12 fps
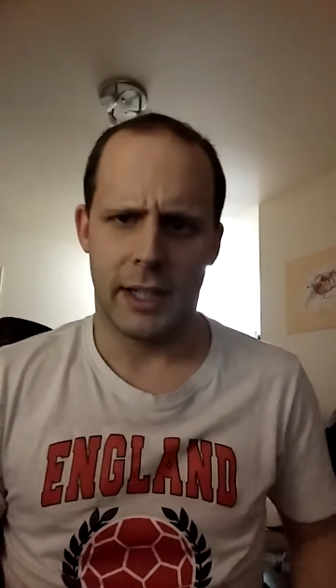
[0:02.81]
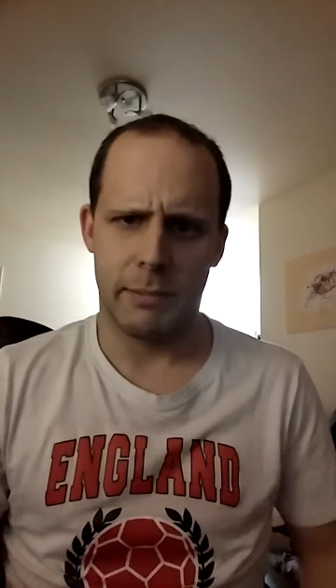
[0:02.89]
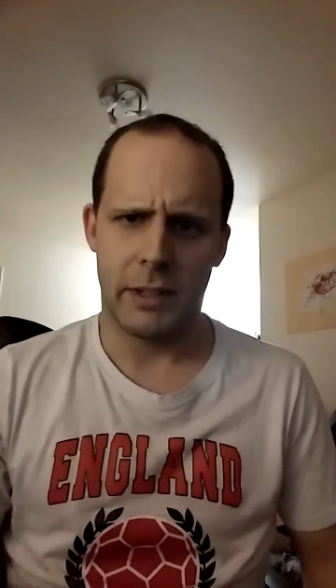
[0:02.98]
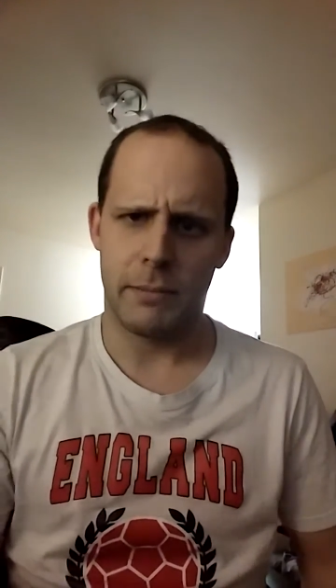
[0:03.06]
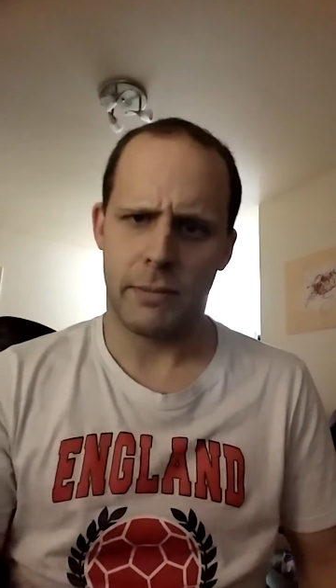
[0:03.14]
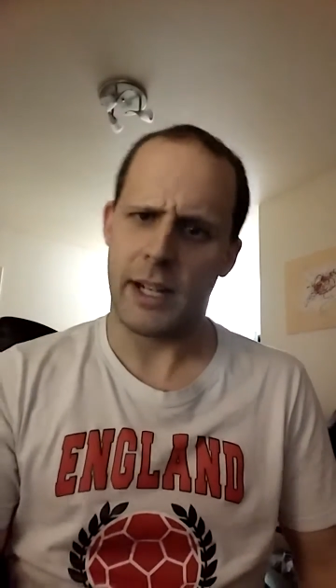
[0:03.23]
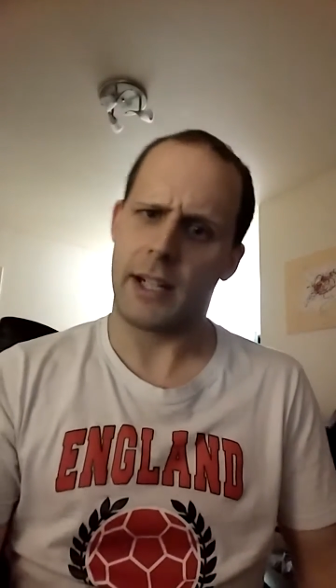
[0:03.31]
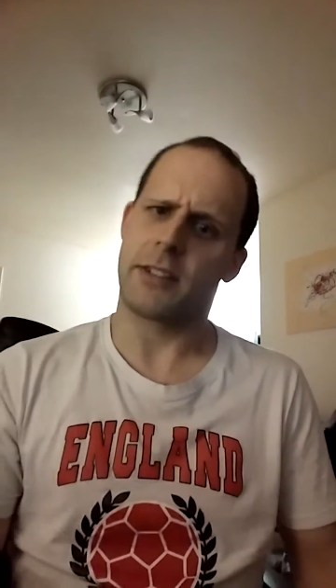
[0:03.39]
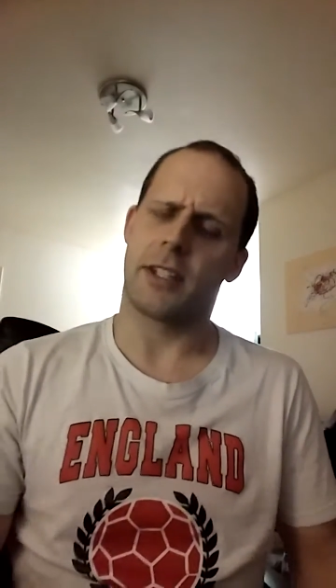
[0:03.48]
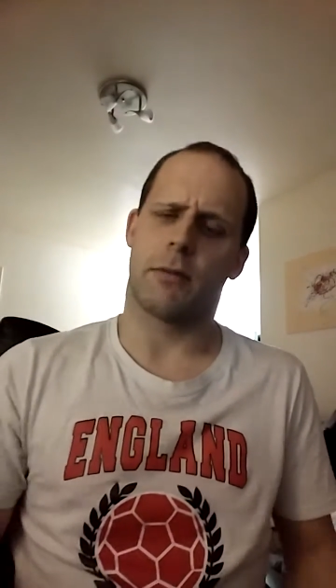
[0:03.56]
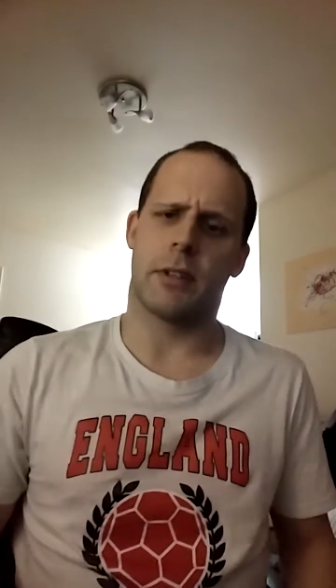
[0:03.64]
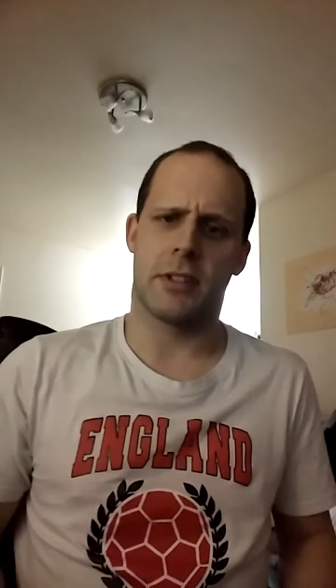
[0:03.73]
I've been
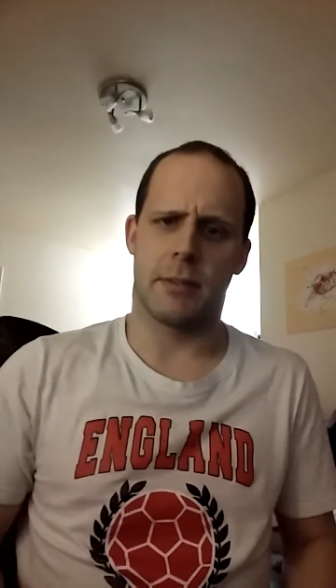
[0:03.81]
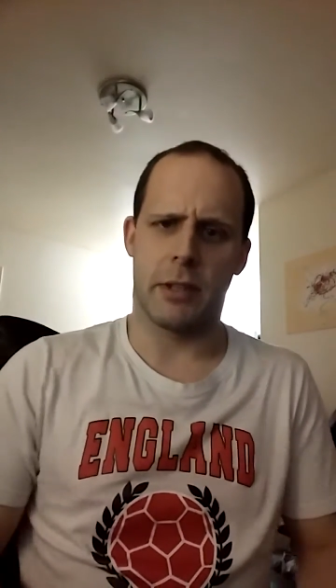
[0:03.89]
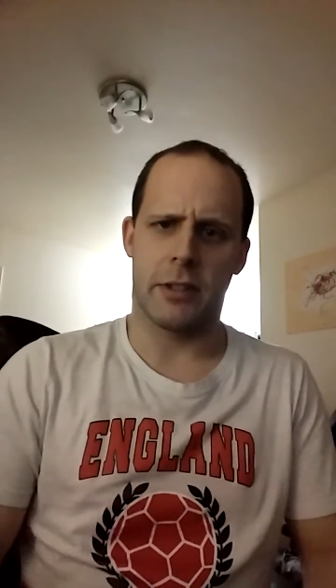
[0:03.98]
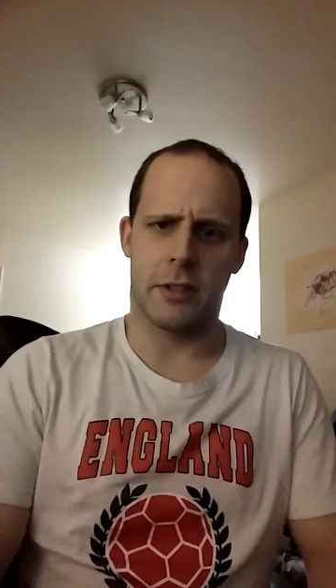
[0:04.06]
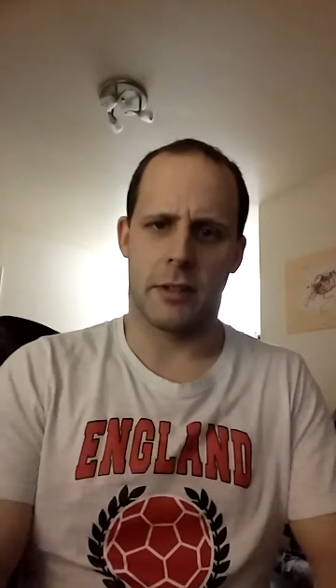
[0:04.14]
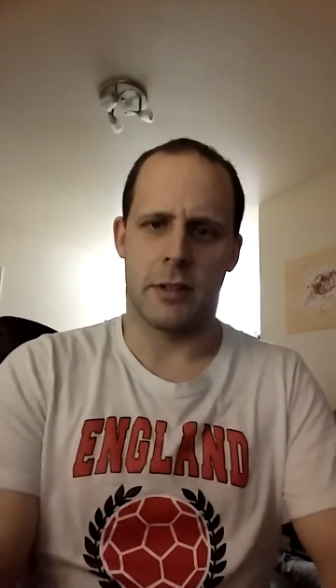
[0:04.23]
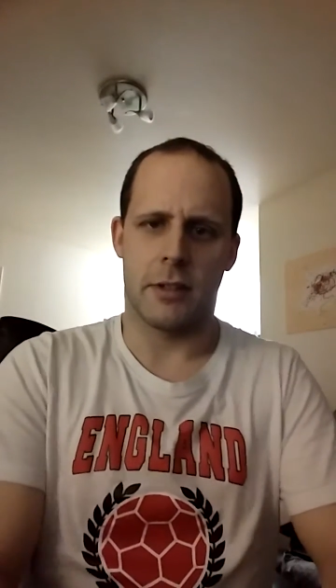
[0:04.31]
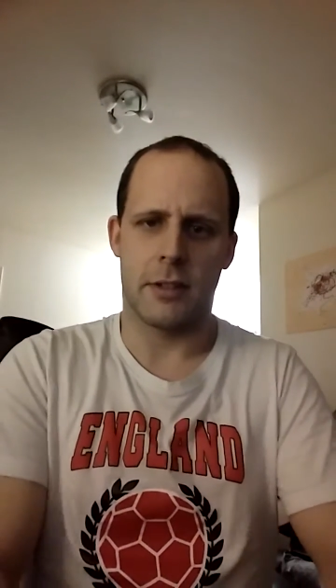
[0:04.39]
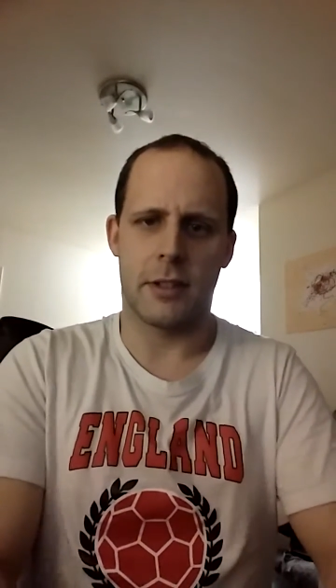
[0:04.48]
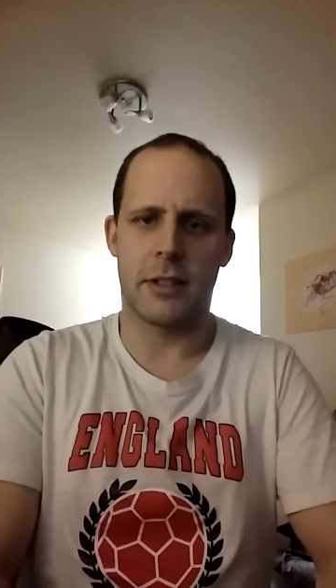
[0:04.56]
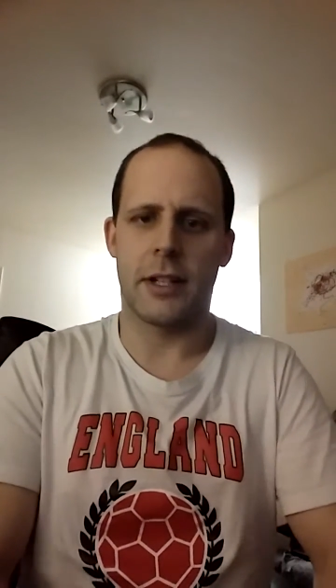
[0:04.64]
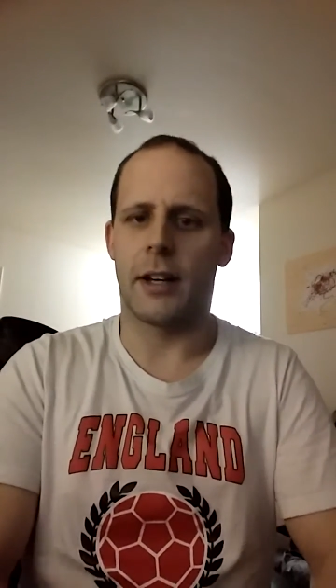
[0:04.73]
practicing with some other
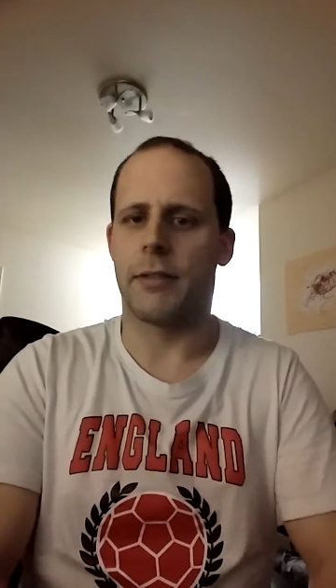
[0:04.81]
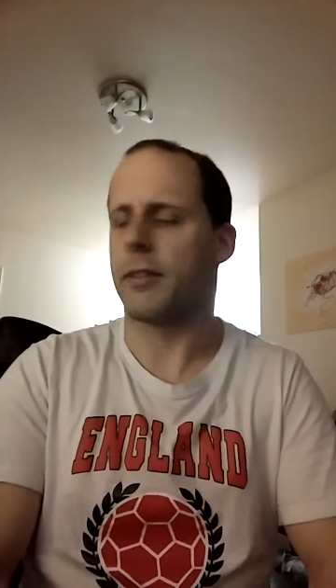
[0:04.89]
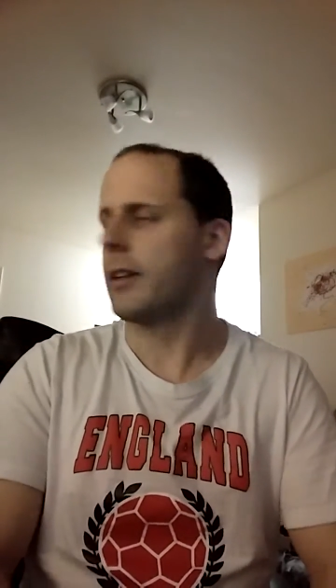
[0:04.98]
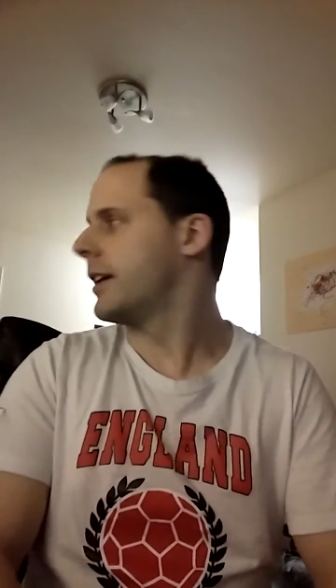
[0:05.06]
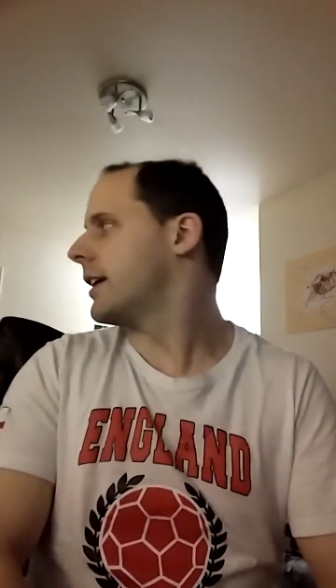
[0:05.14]
stuff,